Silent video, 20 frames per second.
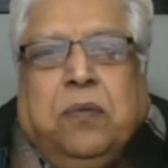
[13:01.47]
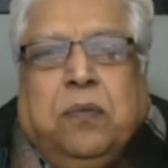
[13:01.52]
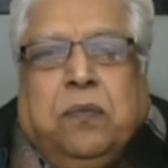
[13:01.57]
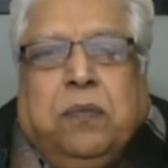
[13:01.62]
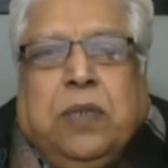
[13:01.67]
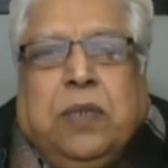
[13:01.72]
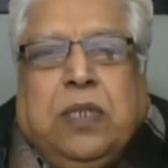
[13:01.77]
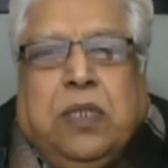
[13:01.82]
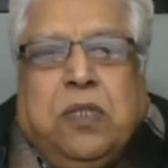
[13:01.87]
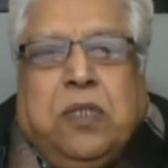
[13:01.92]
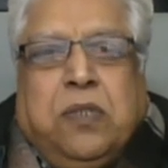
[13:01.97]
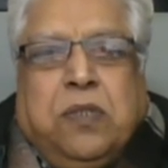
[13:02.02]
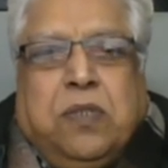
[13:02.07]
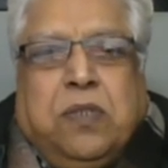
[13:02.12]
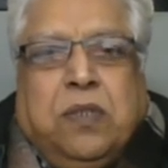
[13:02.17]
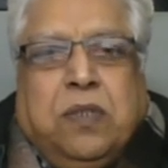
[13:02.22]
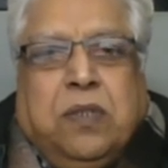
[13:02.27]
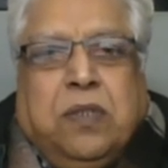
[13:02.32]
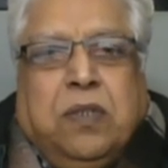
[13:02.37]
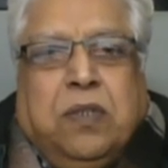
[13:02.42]
which
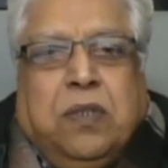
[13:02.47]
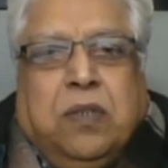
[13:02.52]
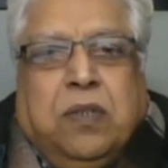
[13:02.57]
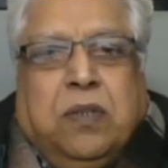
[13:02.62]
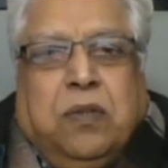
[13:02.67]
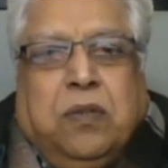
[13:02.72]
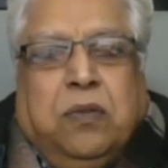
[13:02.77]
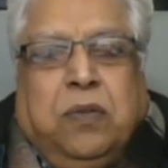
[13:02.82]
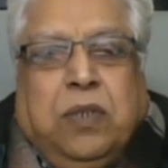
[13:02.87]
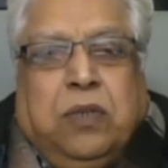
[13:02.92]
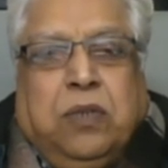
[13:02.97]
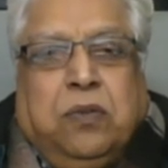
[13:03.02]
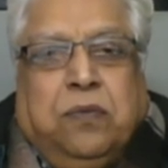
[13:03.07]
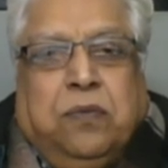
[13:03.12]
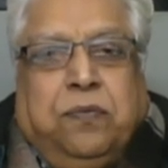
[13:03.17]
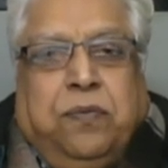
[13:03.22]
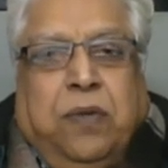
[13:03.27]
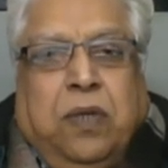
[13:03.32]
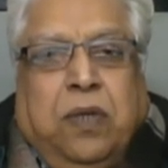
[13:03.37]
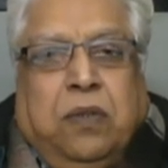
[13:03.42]
is going to
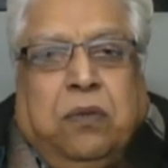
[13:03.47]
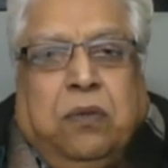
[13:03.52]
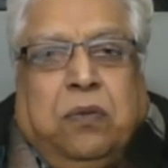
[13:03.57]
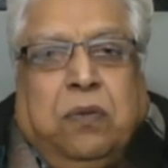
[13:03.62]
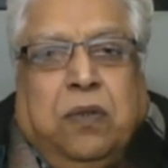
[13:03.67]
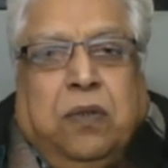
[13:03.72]
follow